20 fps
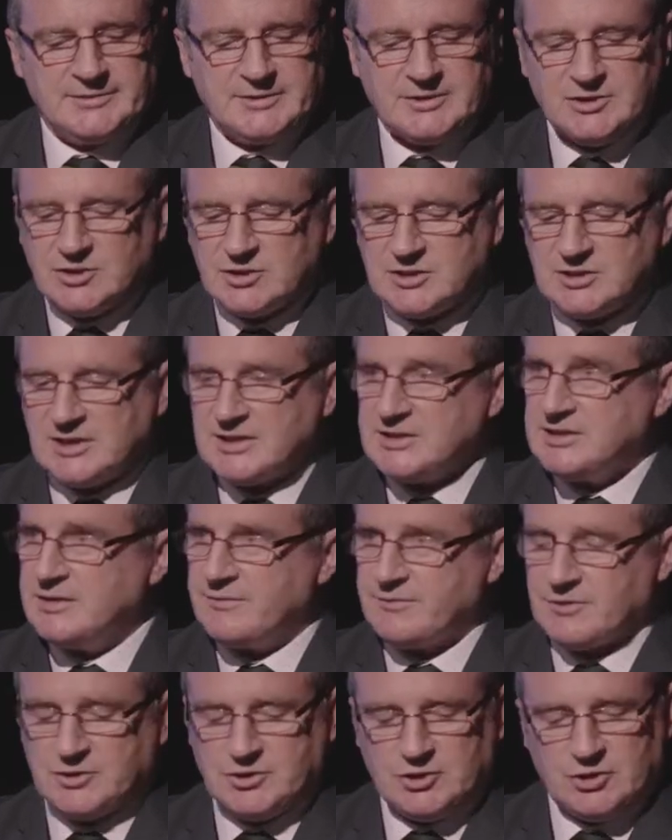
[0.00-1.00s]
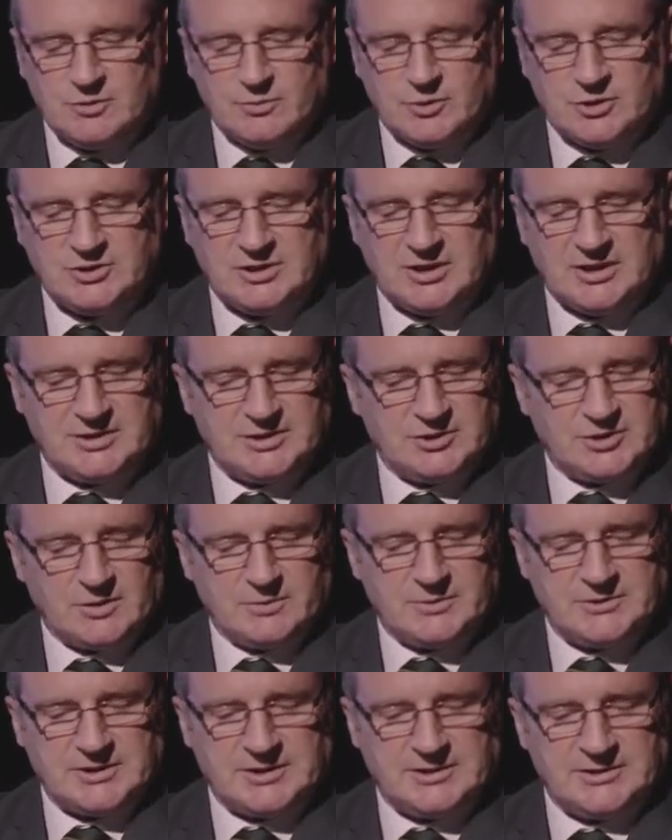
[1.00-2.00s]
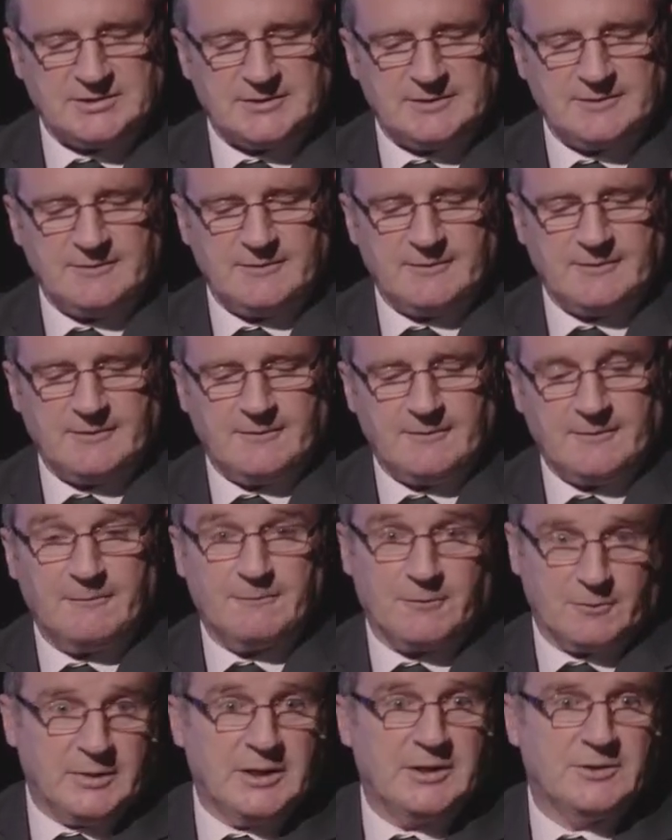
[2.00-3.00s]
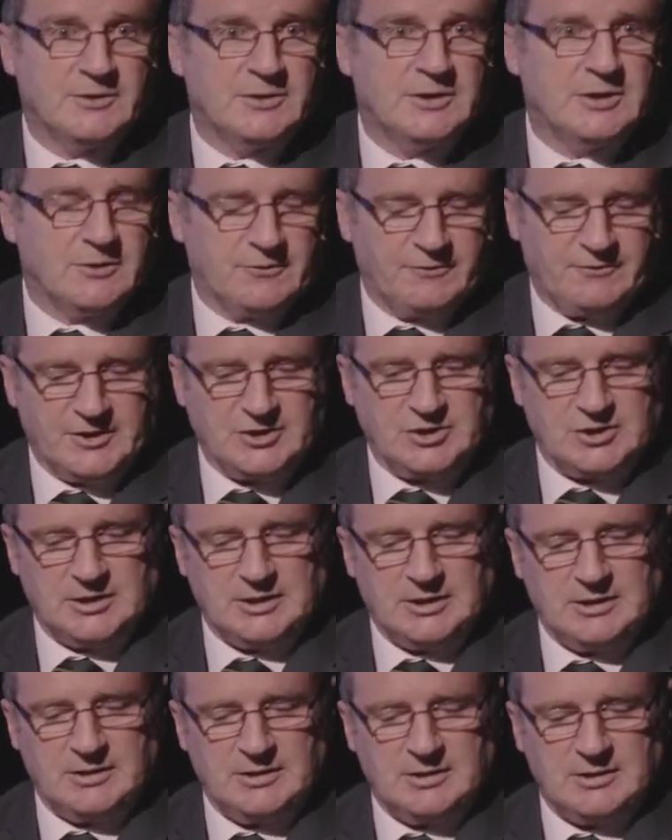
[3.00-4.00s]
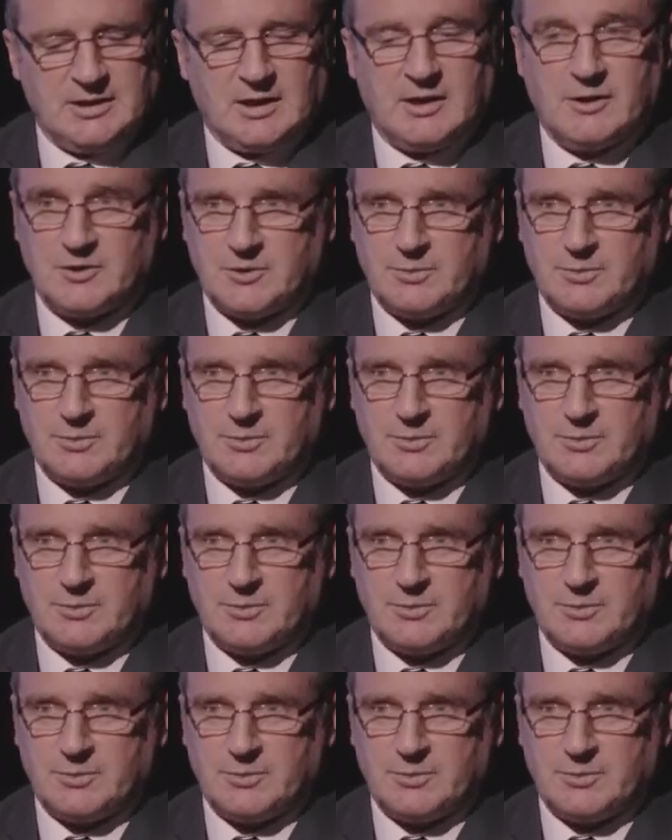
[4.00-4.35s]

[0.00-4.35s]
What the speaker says: does not differ too much in substance from either the official or the